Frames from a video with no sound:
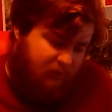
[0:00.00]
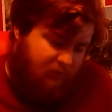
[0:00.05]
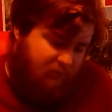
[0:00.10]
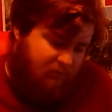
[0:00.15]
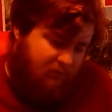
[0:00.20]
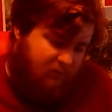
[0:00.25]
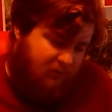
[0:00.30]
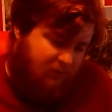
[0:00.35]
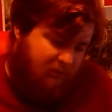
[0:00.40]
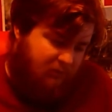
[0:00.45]

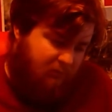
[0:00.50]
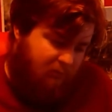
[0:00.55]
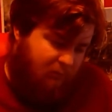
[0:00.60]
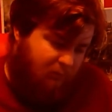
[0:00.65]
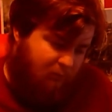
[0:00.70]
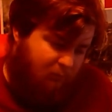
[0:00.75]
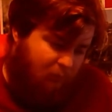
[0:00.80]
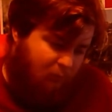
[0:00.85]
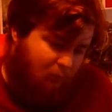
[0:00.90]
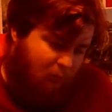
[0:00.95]
million
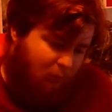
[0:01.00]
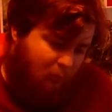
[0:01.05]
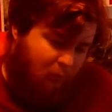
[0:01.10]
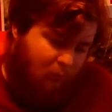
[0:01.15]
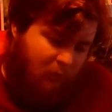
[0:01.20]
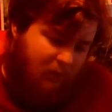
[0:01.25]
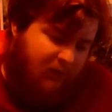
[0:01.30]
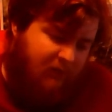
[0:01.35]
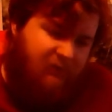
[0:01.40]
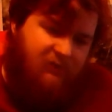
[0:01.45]

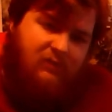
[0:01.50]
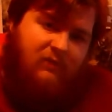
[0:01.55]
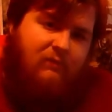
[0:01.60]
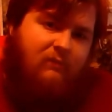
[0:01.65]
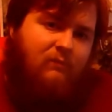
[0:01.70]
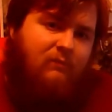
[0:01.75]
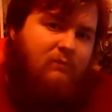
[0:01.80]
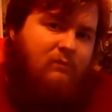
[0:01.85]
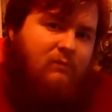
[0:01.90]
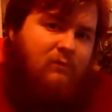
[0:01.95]
weight
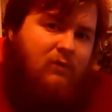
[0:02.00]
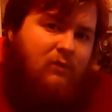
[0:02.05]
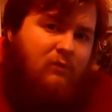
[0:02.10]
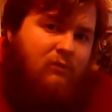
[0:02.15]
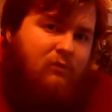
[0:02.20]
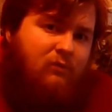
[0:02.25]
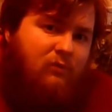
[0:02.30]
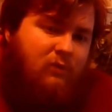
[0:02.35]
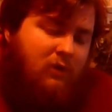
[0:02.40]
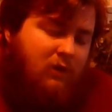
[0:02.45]
of
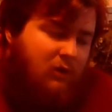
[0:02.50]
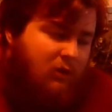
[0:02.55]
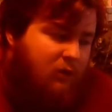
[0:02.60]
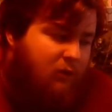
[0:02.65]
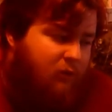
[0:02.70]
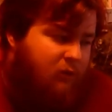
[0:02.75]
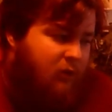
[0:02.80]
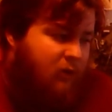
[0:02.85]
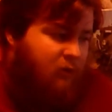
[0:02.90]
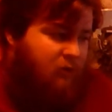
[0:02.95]
a
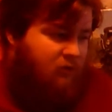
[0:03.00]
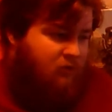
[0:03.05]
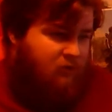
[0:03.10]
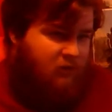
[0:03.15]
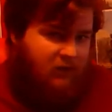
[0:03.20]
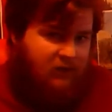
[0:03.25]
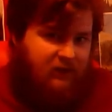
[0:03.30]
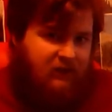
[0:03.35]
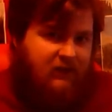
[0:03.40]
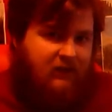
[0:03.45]
loco is
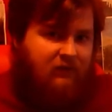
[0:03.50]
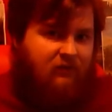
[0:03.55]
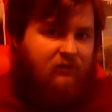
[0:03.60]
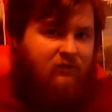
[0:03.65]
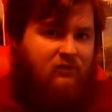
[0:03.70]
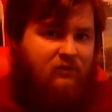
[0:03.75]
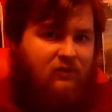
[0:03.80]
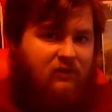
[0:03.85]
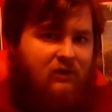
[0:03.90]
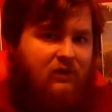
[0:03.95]
like
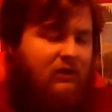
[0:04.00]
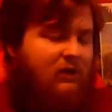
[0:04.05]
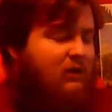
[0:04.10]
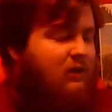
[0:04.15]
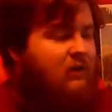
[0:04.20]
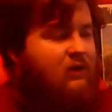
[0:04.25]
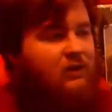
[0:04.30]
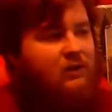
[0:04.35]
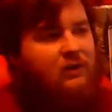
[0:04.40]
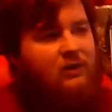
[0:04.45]
this,
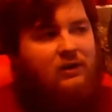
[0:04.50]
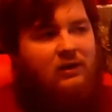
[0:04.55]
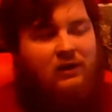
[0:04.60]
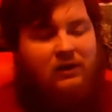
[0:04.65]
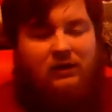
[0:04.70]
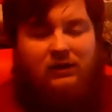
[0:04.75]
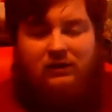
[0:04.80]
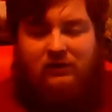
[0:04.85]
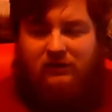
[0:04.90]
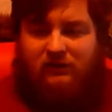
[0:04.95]

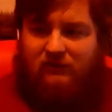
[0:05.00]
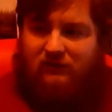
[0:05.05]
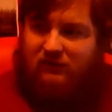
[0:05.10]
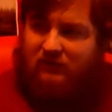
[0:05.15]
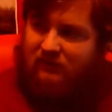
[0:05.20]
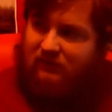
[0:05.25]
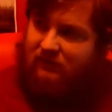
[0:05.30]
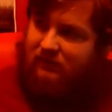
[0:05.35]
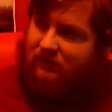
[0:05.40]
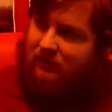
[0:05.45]
and it
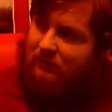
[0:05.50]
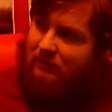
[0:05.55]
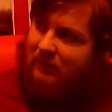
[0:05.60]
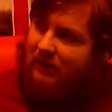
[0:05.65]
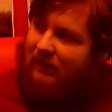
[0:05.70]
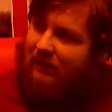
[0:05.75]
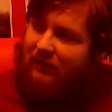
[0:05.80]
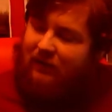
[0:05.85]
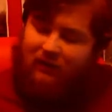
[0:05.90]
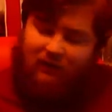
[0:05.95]
sits in the
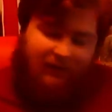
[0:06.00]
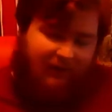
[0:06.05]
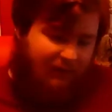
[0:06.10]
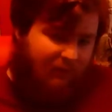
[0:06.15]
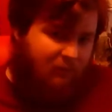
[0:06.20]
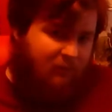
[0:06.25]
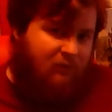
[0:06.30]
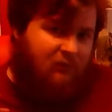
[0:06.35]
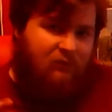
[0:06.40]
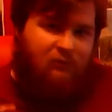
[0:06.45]
back garden.
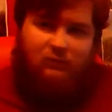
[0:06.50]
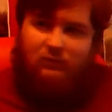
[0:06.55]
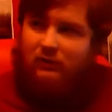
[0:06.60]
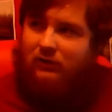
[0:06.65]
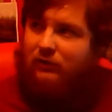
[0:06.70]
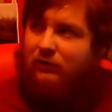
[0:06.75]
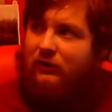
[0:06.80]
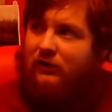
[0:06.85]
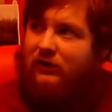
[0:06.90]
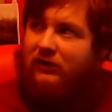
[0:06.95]
Everyone would
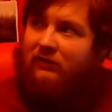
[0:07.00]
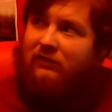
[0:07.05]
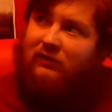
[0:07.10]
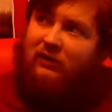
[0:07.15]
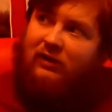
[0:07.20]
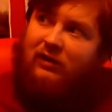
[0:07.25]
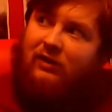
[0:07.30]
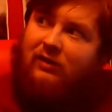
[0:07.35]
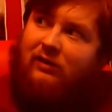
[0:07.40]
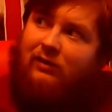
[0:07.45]
look at it and
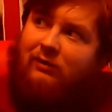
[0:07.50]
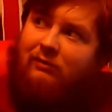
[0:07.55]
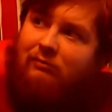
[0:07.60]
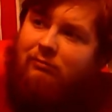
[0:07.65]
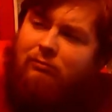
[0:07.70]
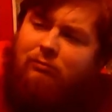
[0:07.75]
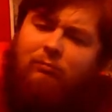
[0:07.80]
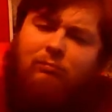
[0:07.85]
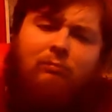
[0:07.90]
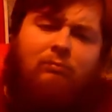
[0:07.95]
think
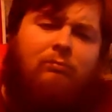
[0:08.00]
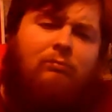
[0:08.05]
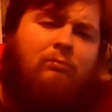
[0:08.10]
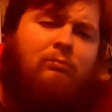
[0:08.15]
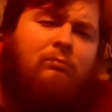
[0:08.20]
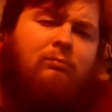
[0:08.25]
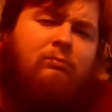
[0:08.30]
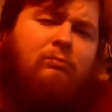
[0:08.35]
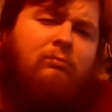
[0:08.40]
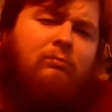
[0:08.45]

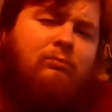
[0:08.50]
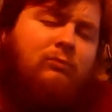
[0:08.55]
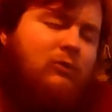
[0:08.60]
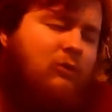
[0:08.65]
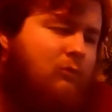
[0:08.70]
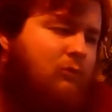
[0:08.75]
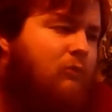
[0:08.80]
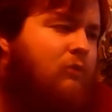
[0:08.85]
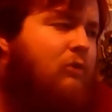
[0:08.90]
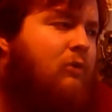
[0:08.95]

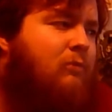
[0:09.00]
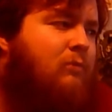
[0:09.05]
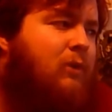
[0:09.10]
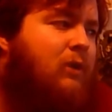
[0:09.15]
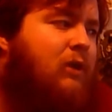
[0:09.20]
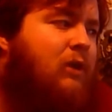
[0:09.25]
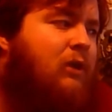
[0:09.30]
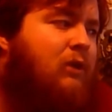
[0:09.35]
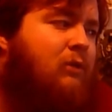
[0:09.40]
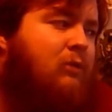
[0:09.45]
someone's got
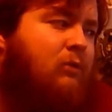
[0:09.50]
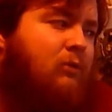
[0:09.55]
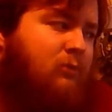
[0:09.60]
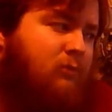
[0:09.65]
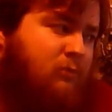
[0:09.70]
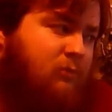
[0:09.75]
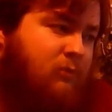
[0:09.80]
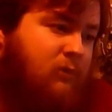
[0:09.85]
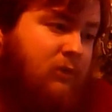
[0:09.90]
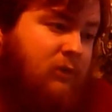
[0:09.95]
money
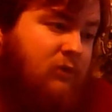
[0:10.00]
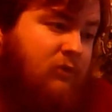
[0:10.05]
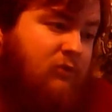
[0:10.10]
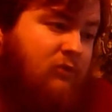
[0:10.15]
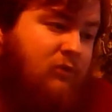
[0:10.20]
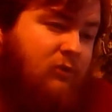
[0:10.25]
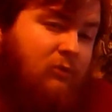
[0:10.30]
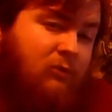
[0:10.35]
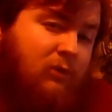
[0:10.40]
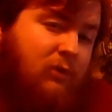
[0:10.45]
or they could
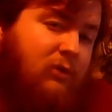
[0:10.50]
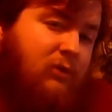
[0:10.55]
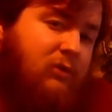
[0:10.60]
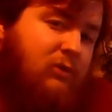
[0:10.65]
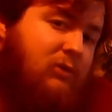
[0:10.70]
stole it.